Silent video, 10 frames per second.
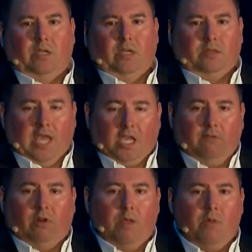Thank you
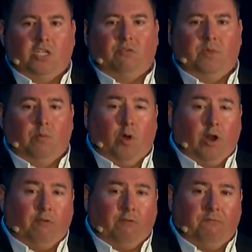very much for being part
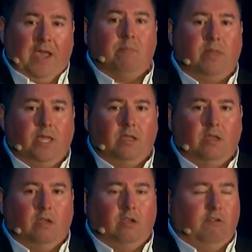of our family,
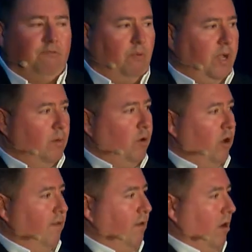for being a
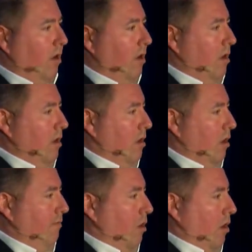part of
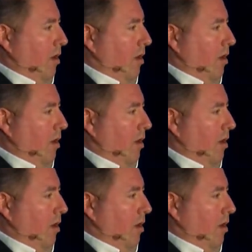our